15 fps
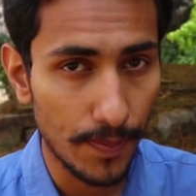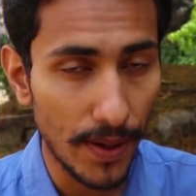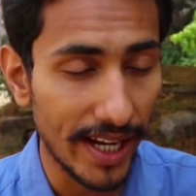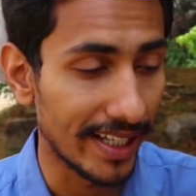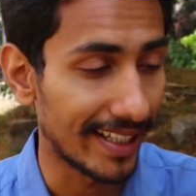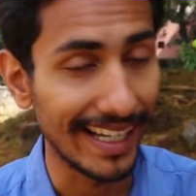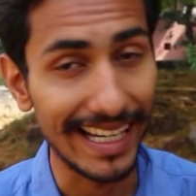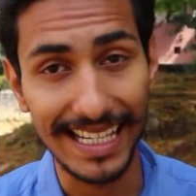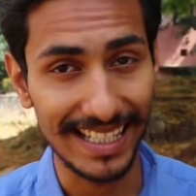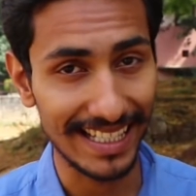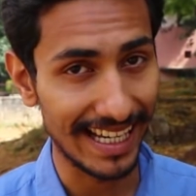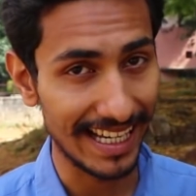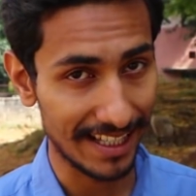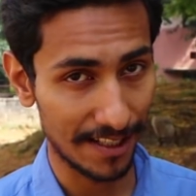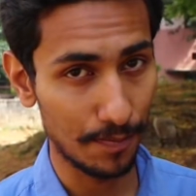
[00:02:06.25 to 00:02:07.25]
bike
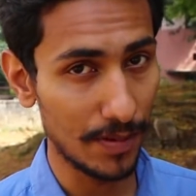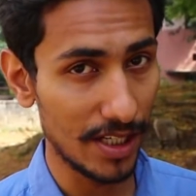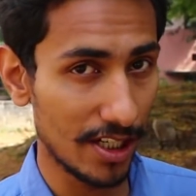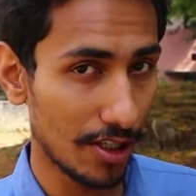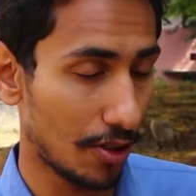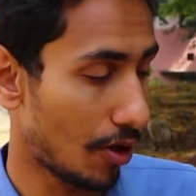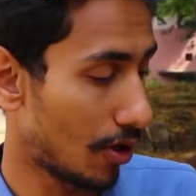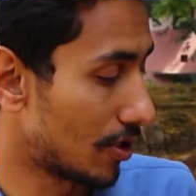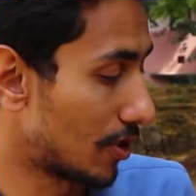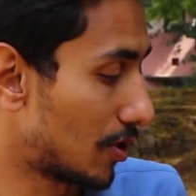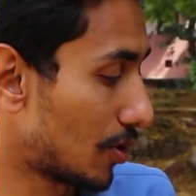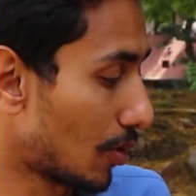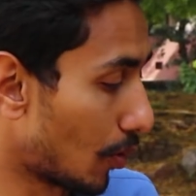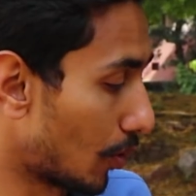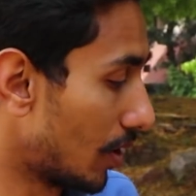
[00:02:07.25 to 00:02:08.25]
is its meter
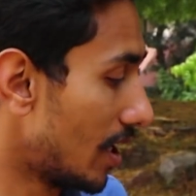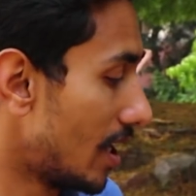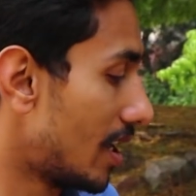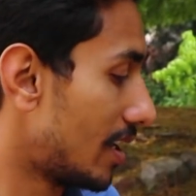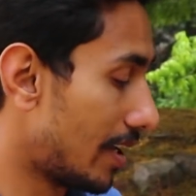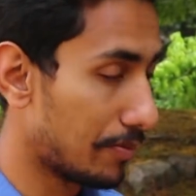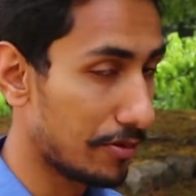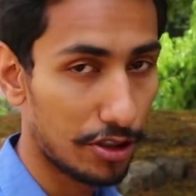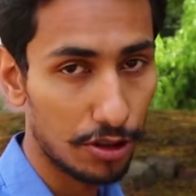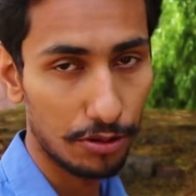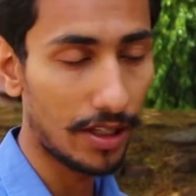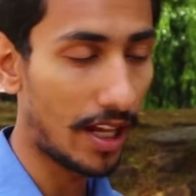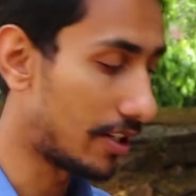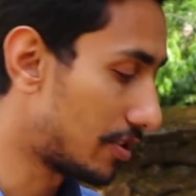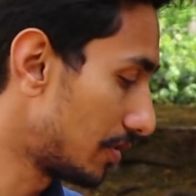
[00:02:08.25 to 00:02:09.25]
console. Let me
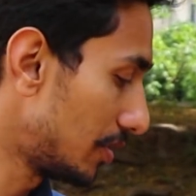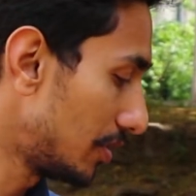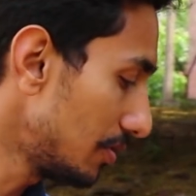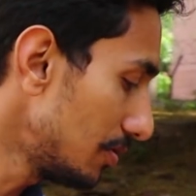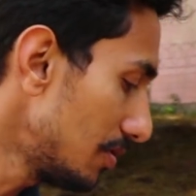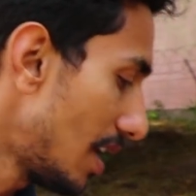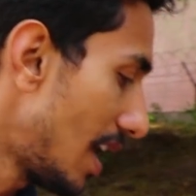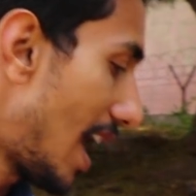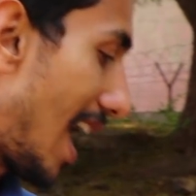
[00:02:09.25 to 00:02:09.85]
show that to you.